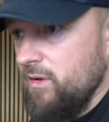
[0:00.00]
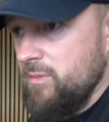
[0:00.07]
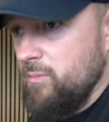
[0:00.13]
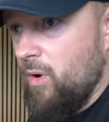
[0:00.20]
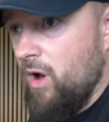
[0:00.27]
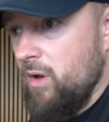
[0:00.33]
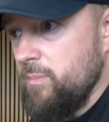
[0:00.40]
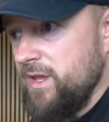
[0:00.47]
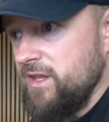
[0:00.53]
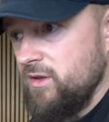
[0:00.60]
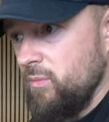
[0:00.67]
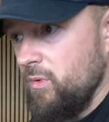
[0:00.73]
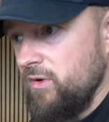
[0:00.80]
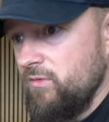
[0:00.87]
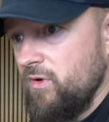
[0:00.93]
in my
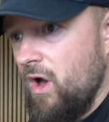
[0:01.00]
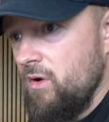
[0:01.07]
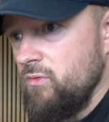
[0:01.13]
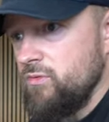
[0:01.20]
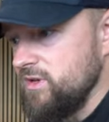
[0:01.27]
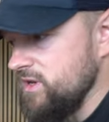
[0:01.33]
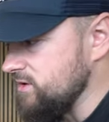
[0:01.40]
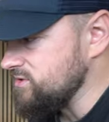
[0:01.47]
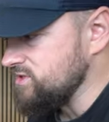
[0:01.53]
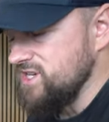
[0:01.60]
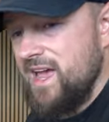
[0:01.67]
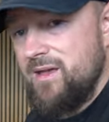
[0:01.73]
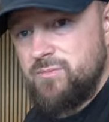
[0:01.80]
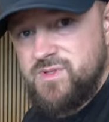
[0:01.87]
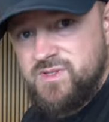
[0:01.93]
opinion, one of Carl Audio's
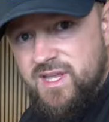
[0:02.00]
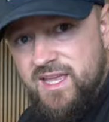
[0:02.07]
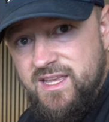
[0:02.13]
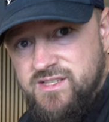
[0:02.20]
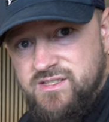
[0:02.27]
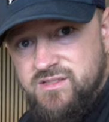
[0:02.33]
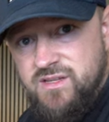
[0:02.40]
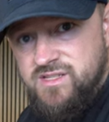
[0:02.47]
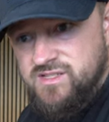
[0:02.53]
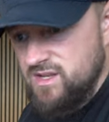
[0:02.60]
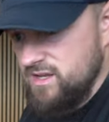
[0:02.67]
gems, this. It's